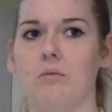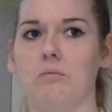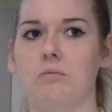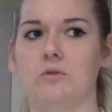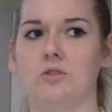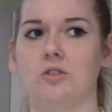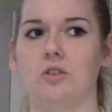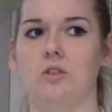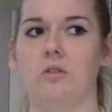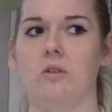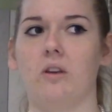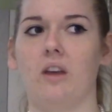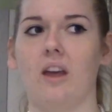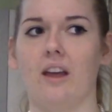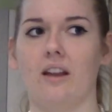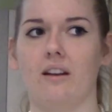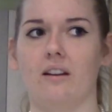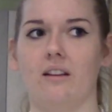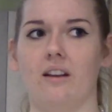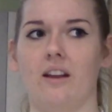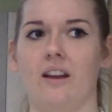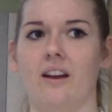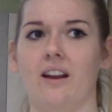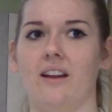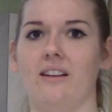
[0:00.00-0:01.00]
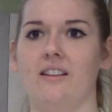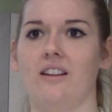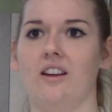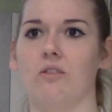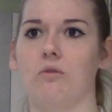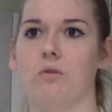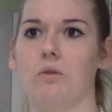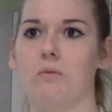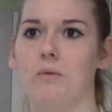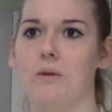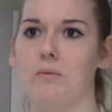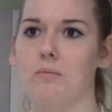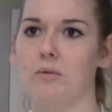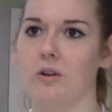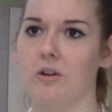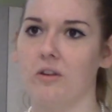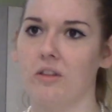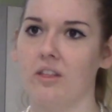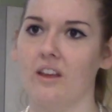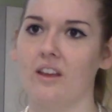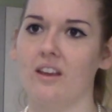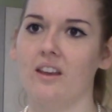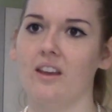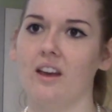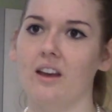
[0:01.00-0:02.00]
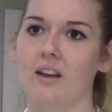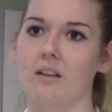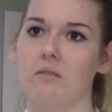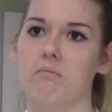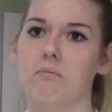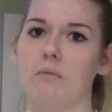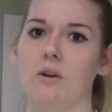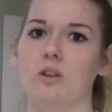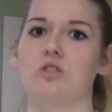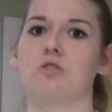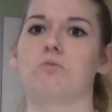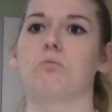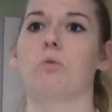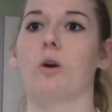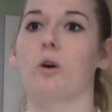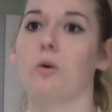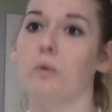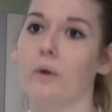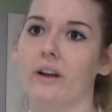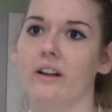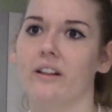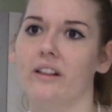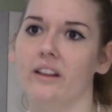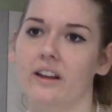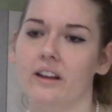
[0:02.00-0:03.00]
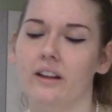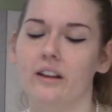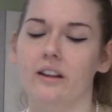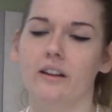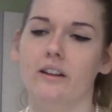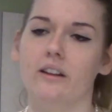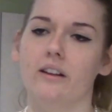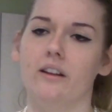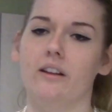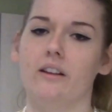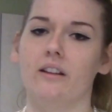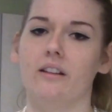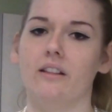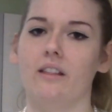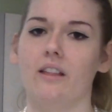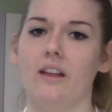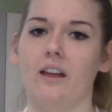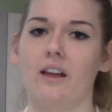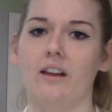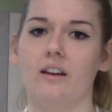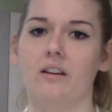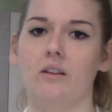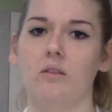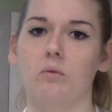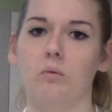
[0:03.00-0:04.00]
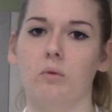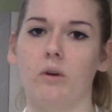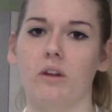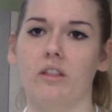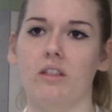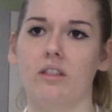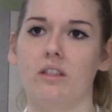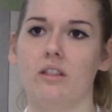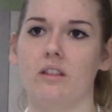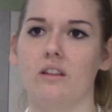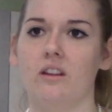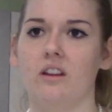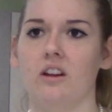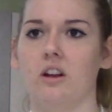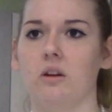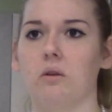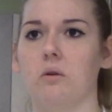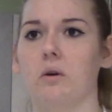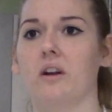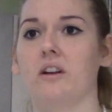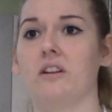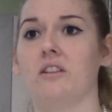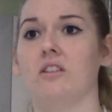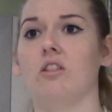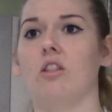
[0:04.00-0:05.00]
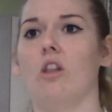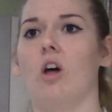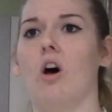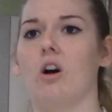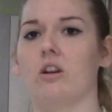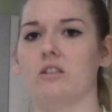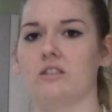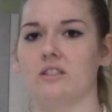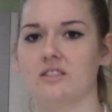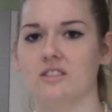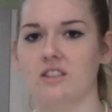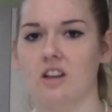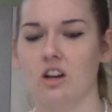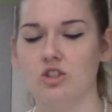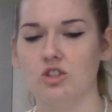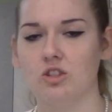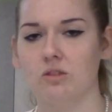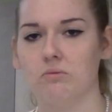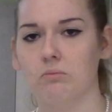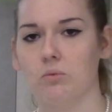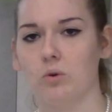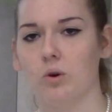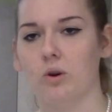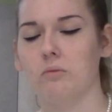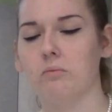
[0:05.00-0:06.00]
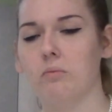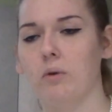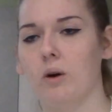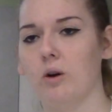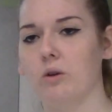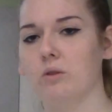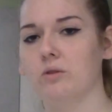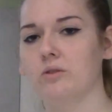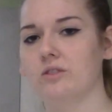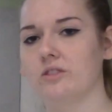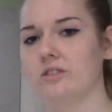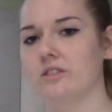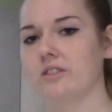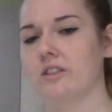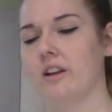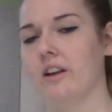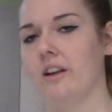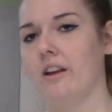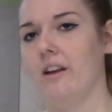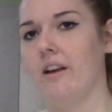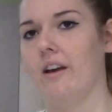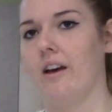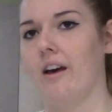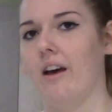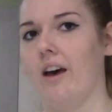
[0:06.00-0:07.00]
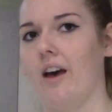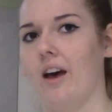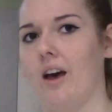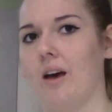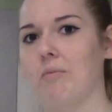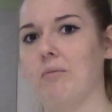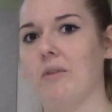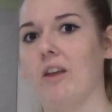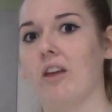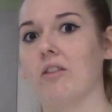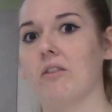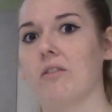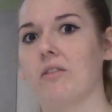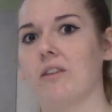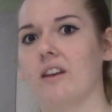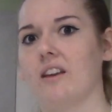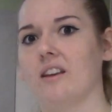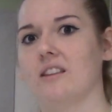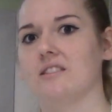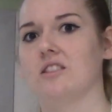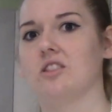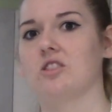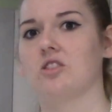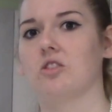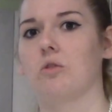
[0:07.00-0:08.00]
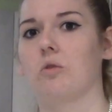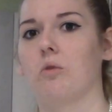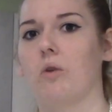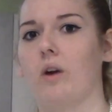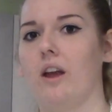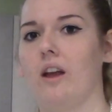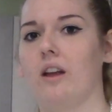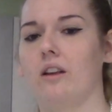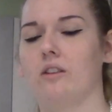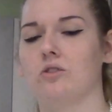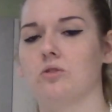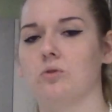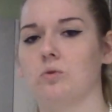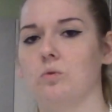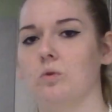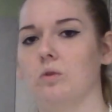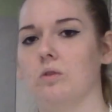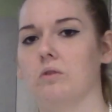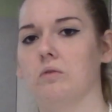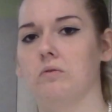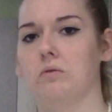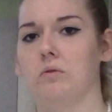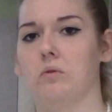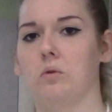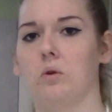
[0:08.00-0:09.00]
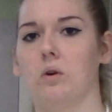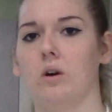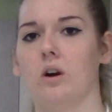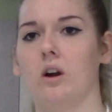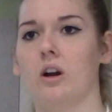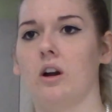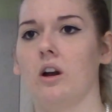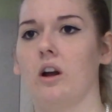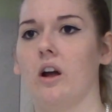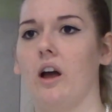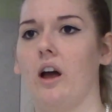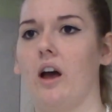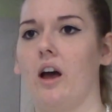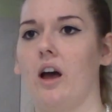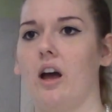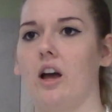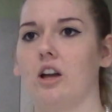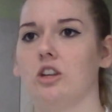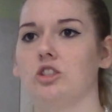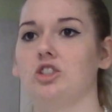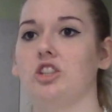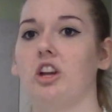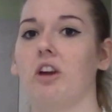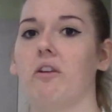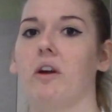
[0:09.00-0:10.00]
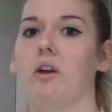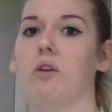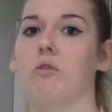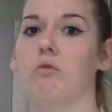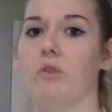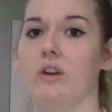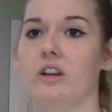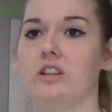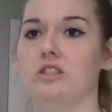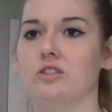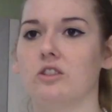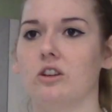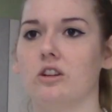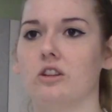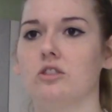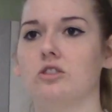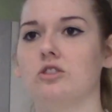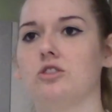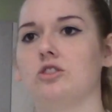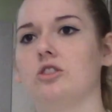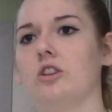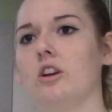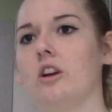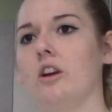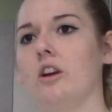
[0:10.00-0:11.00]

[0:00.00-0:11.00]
So you get an idea of what people are thinking much more quickly than with a long discussion board post. The other thing is it's a great tool for sharing research.